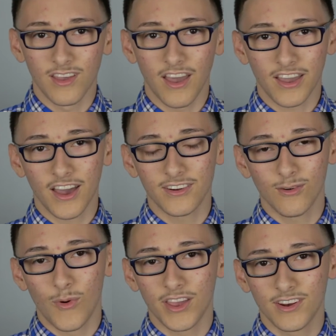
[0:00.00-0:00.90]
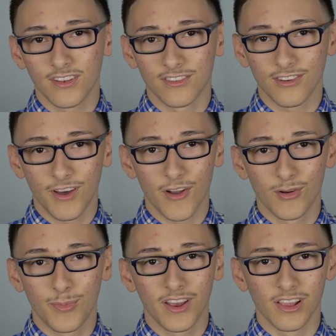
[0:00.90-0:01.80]
I kind of waited until
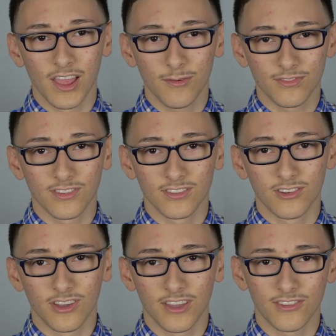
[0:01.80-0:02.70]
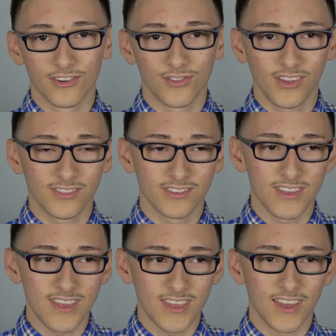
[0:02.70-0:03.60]
everybody left to get their drinks.
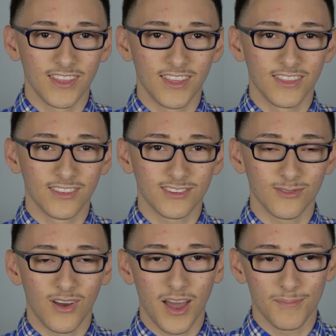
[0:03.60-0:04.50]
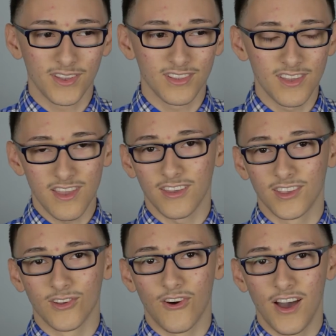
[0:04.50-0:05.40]
And then this is what happened.
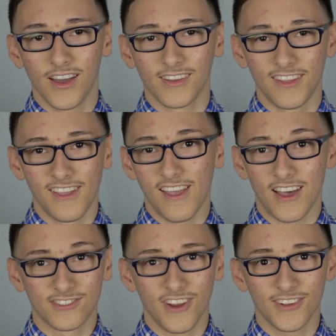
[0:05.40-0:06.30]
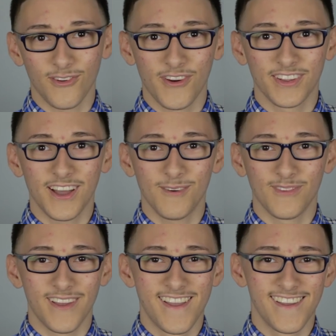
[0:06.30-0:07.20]
You know, I started throwing
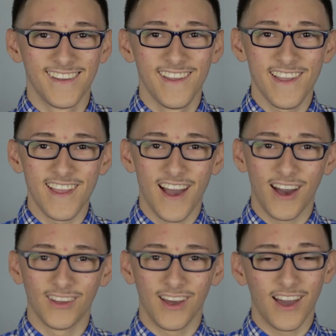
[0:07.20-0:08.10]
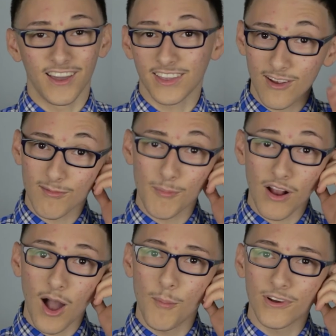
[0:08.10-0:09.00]
up. I can't
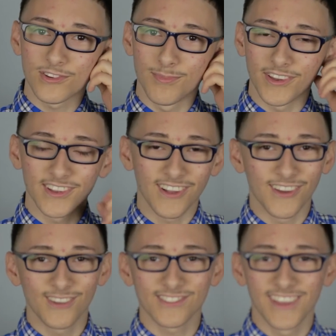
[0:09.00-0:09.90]
remember how much, but, you know, it